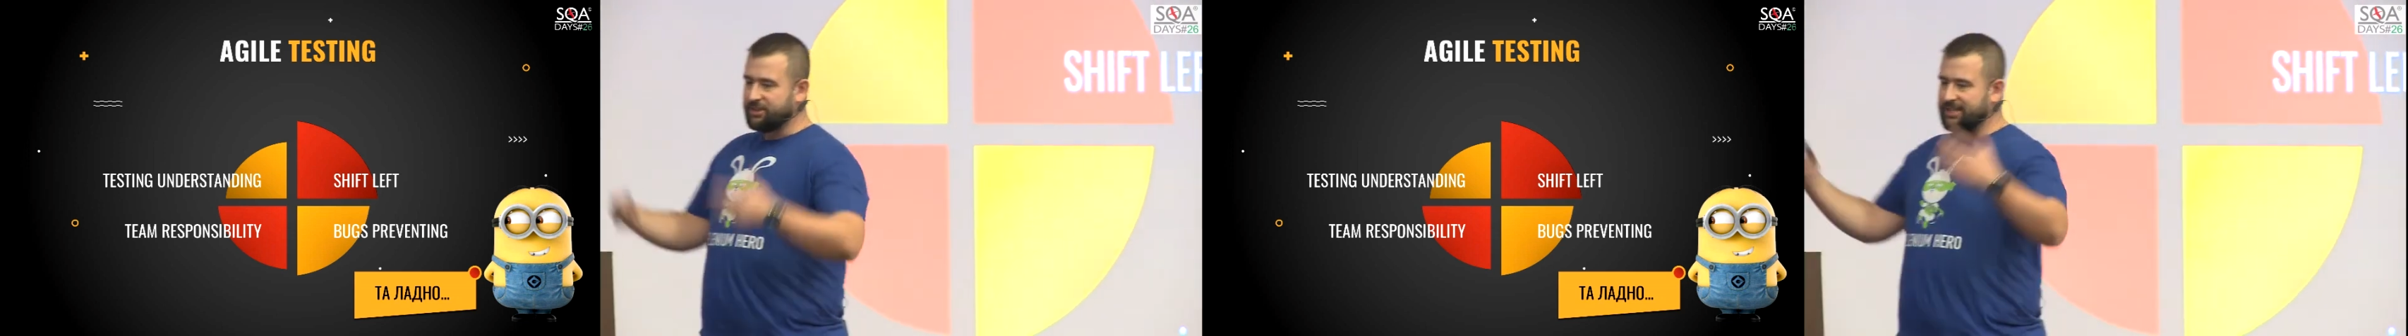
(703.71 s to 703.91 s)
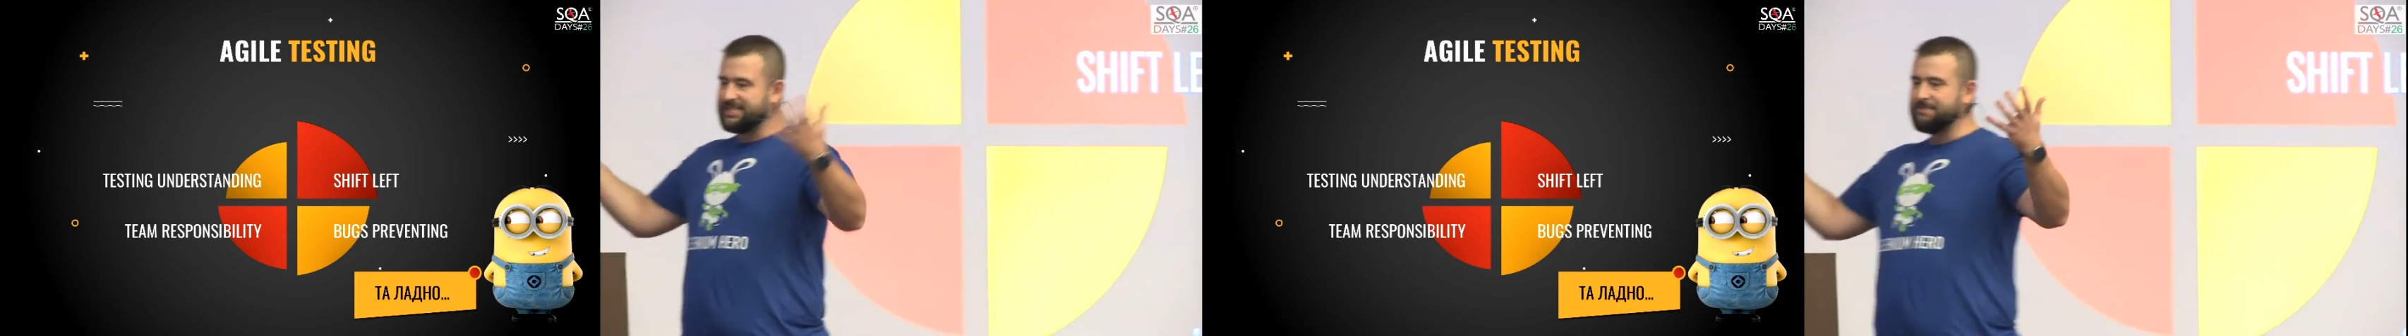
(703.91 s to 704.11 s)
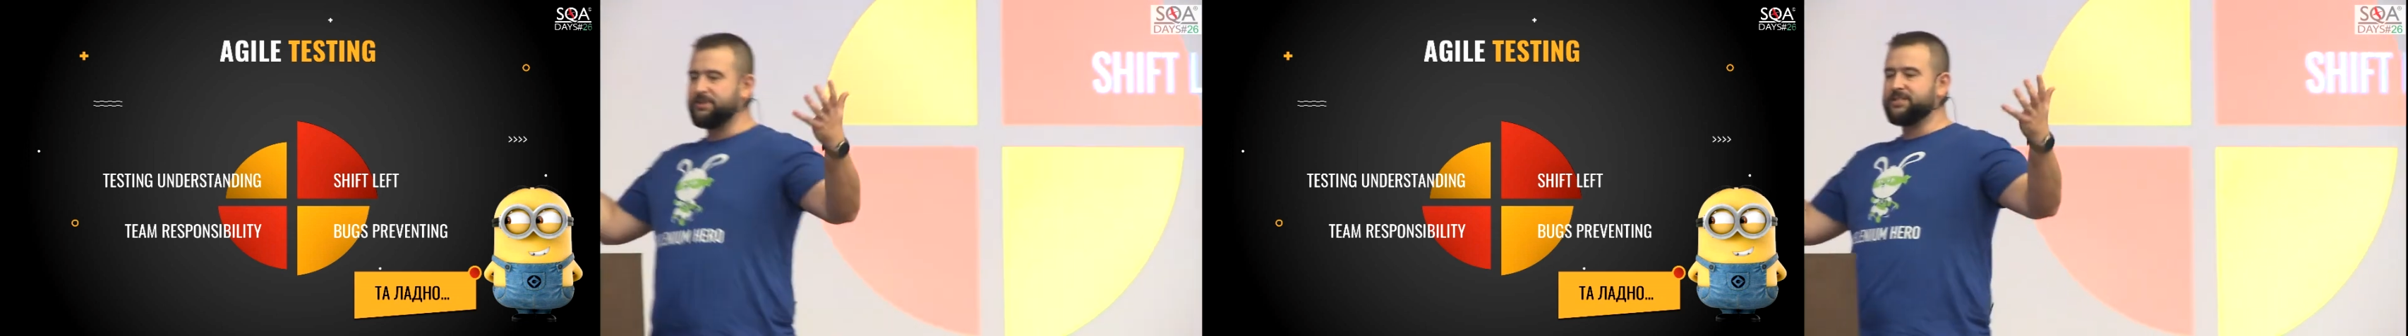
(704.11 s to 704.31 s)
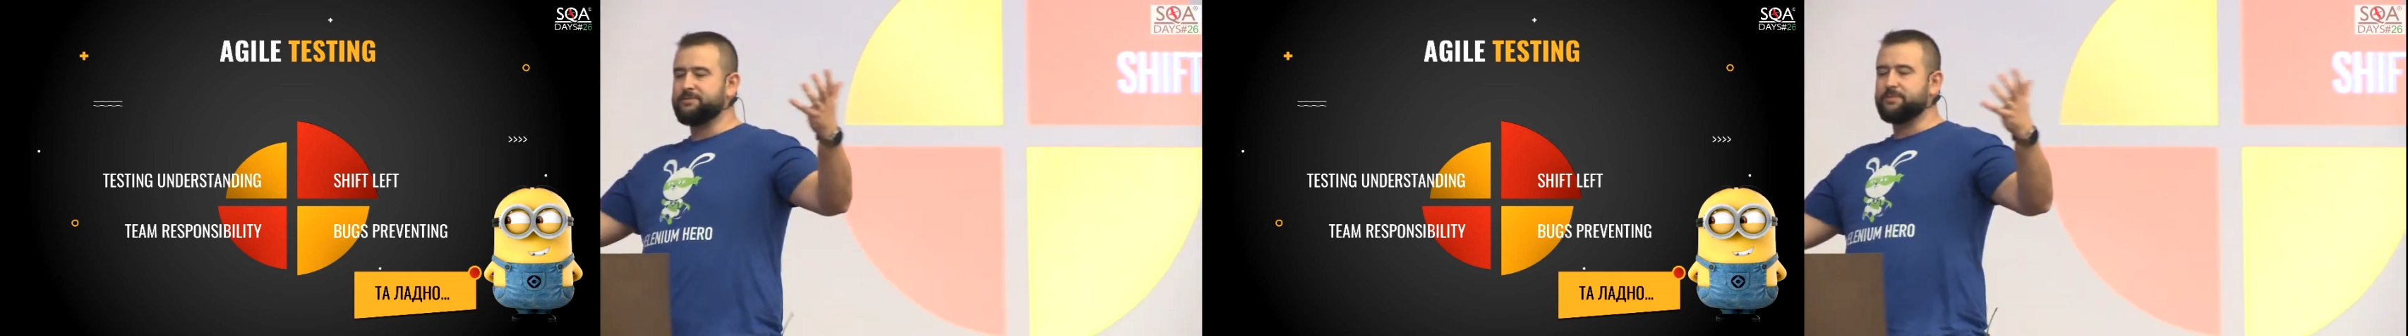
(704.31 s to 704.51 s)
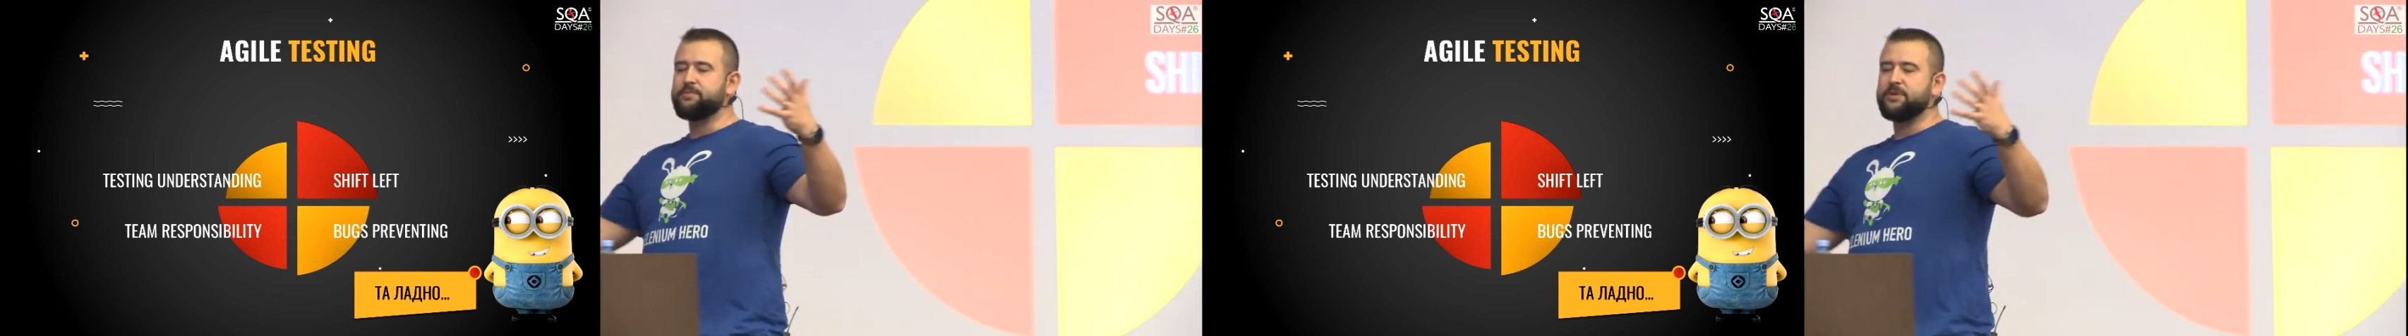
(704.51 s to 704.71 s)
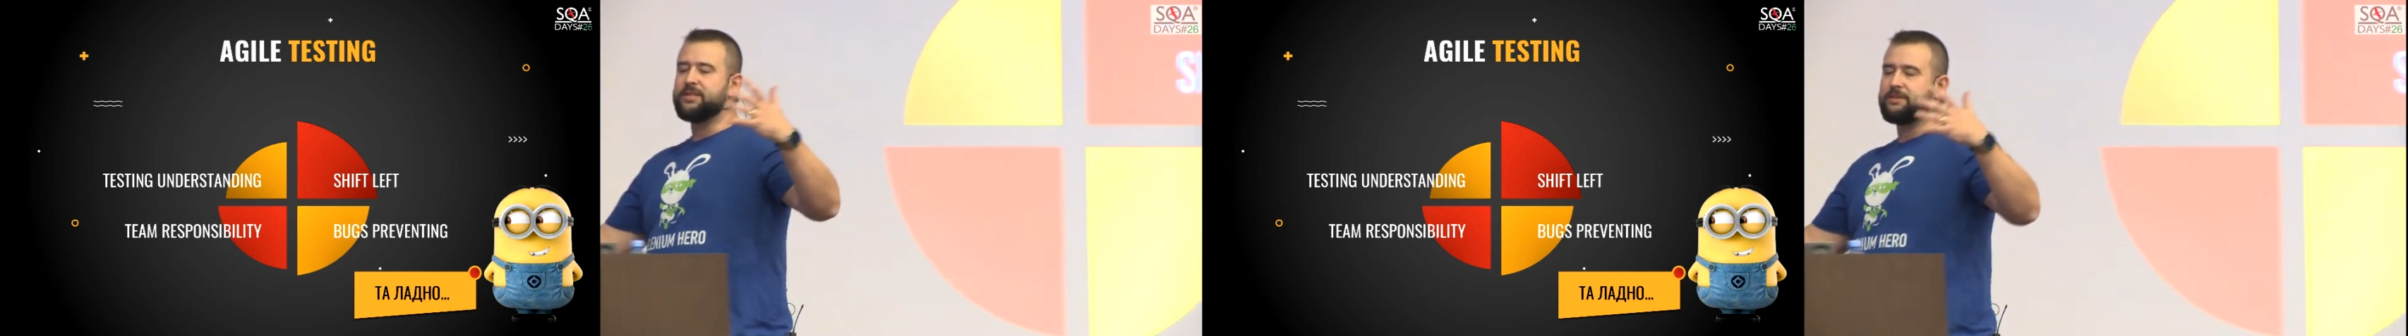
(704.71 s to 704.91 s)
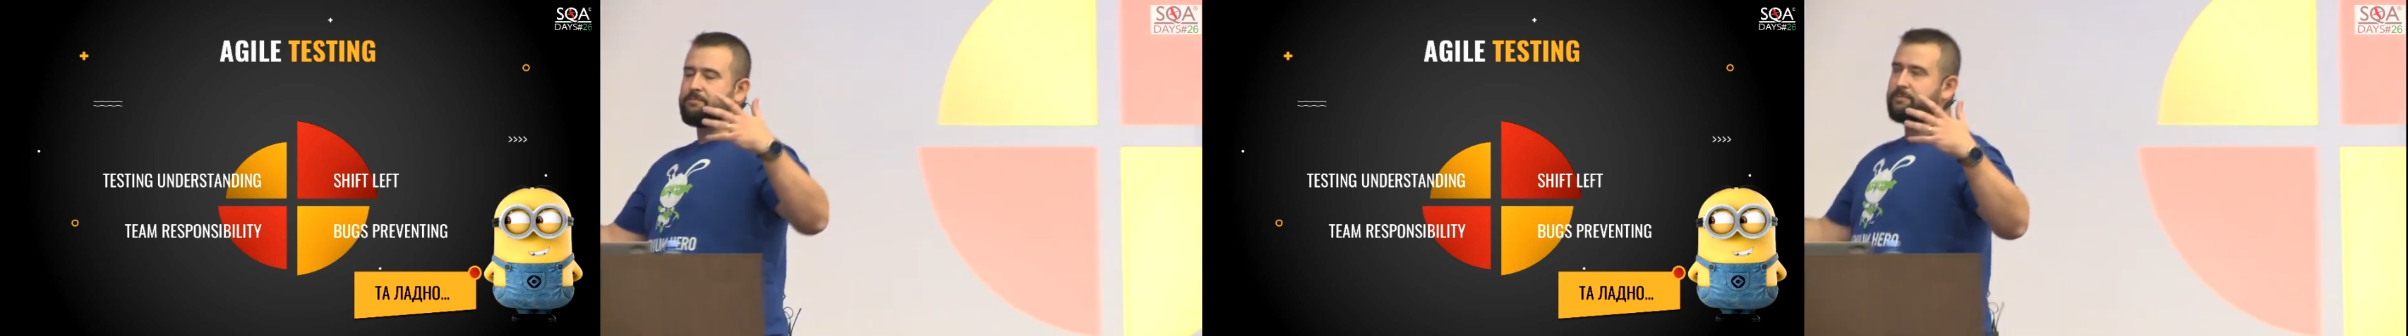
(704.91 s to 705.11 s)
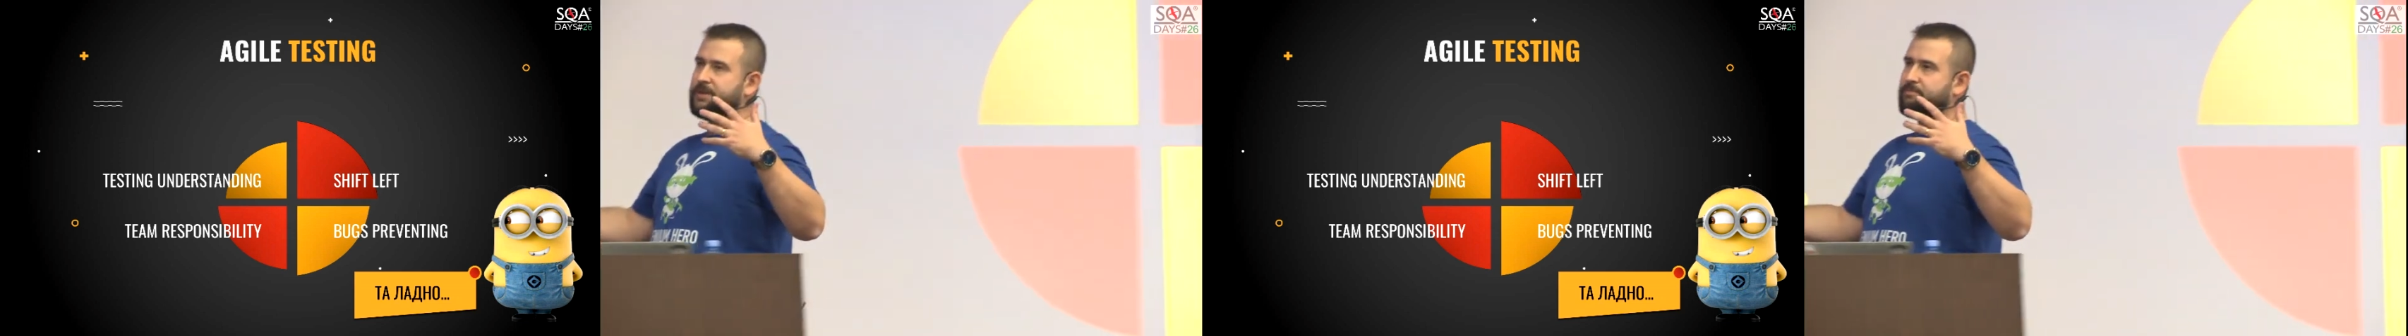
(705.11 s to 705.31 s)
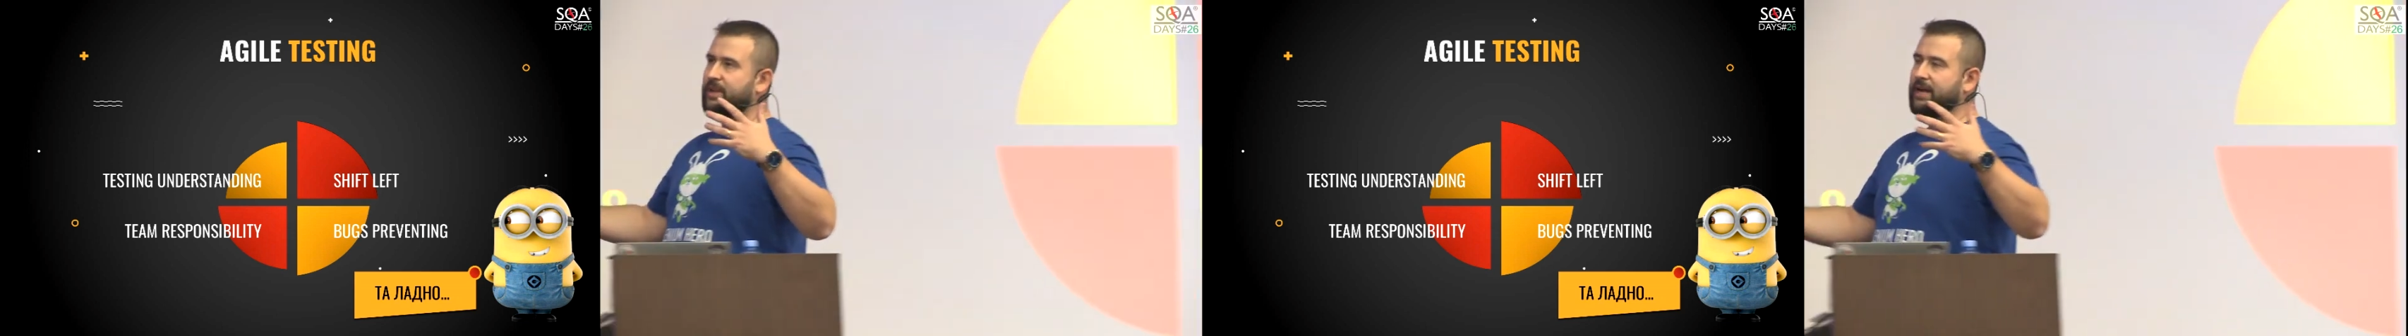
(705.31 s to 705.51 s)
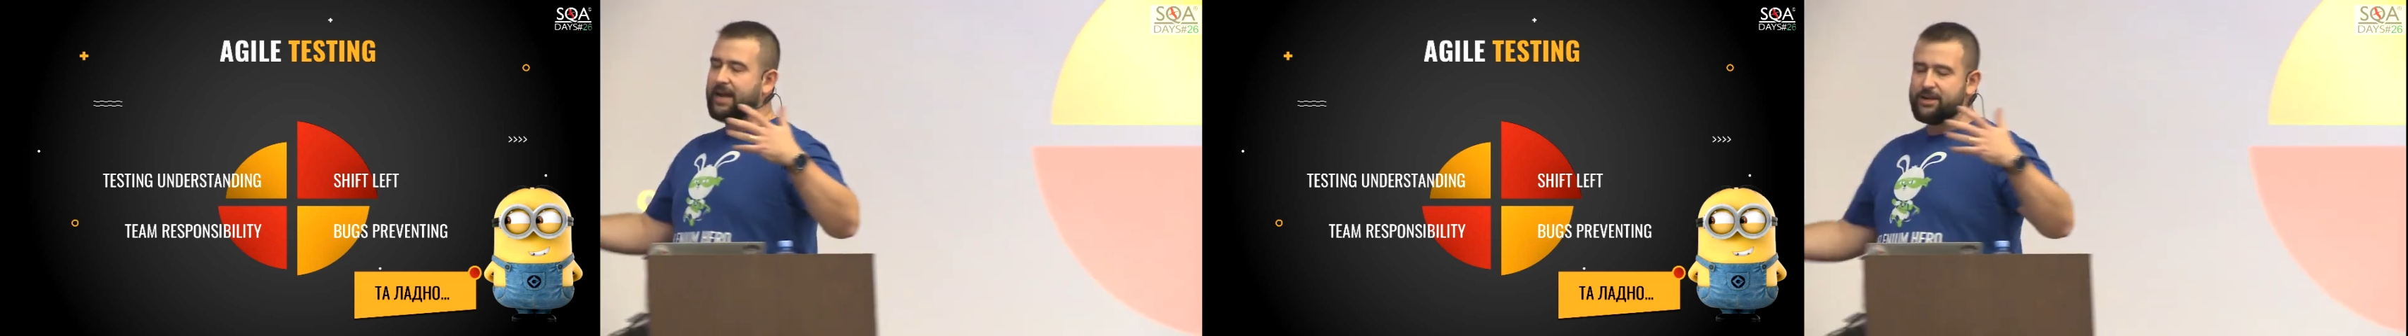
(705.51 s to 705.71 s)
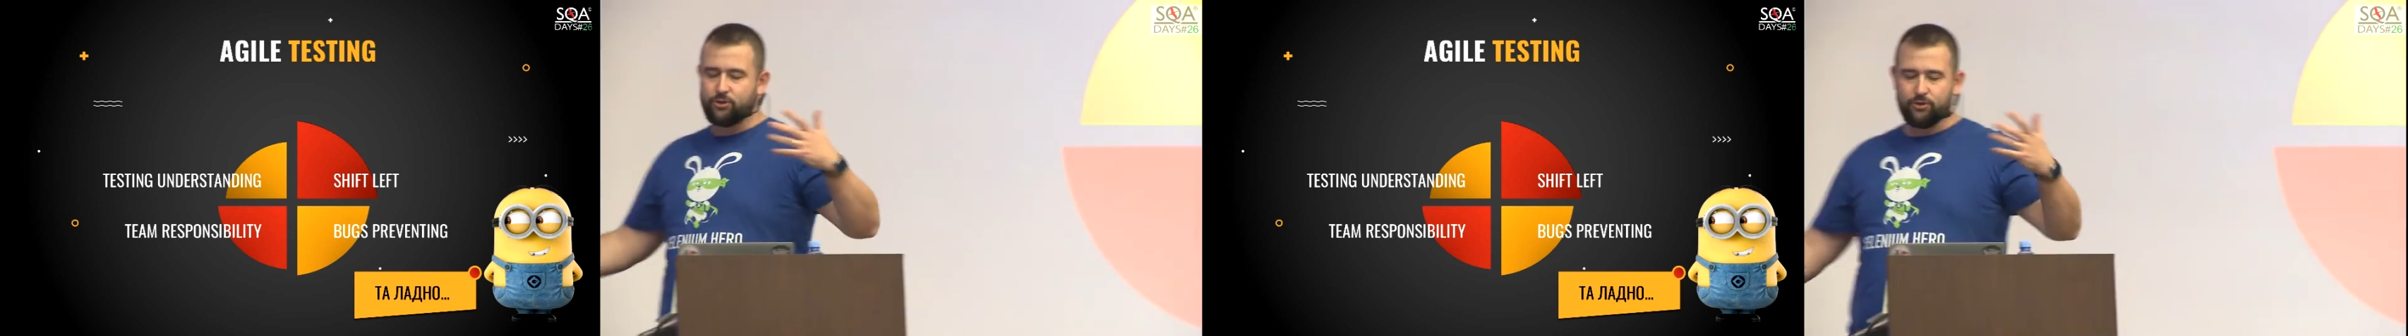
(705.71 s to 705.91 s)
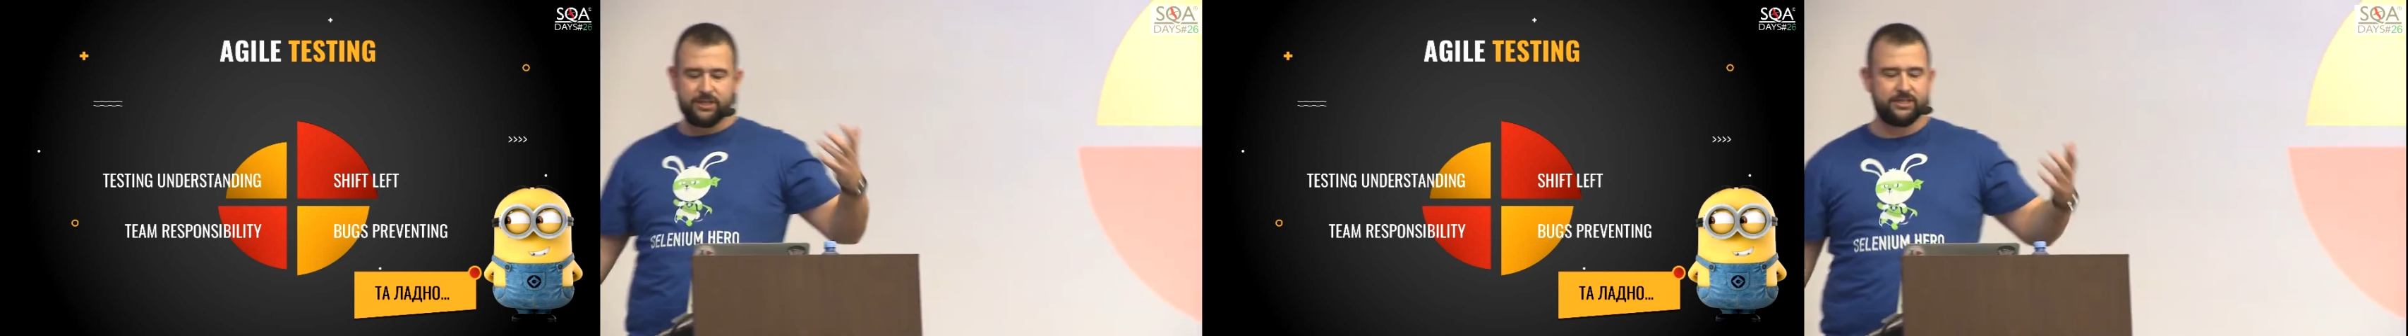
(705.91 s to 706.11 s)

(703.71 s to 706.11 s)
I will tell you. Agile